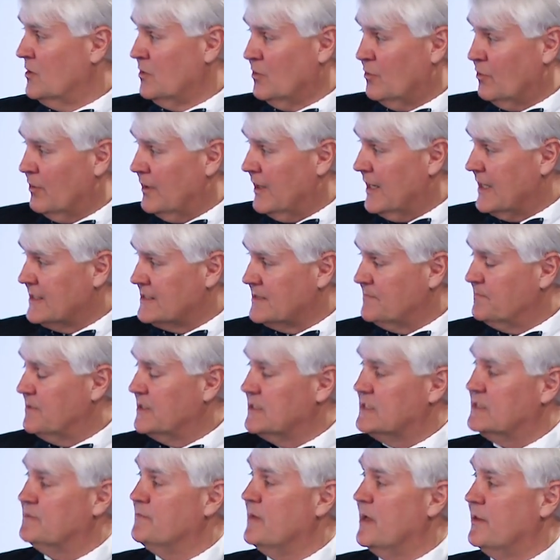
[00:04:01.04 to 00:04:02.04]
or it hasn't
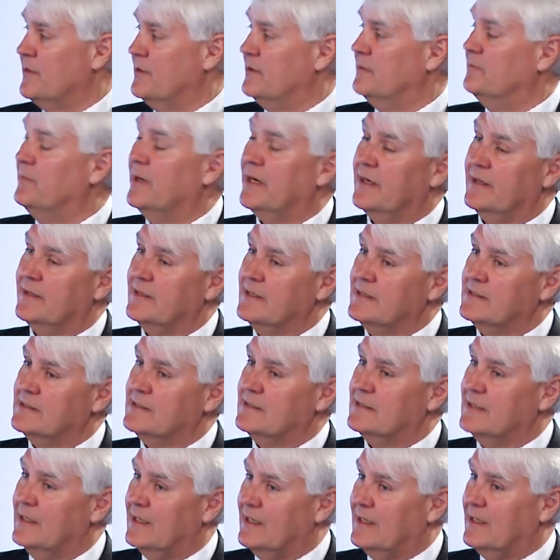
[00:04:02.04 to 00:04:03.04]
been smothered by
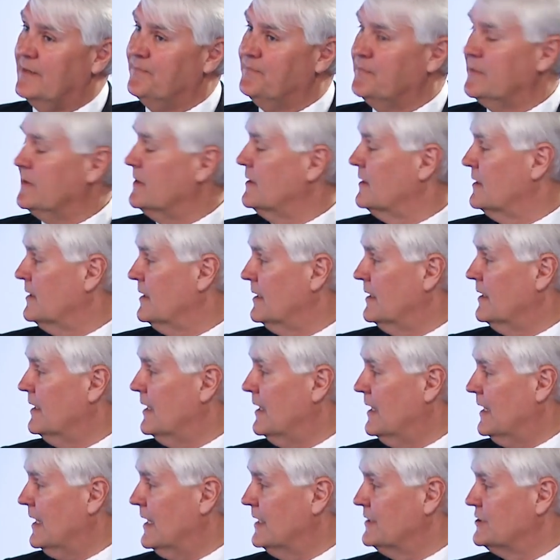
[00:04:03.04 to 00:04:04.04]
these
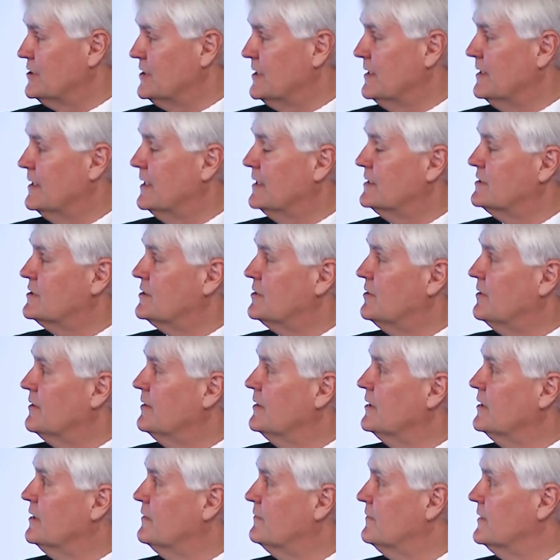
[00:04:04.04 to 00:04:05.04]
algae that's
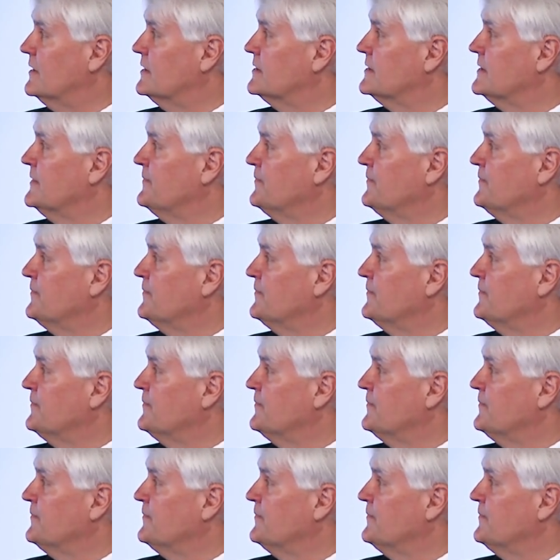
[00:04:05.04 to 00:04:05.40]
growing over it.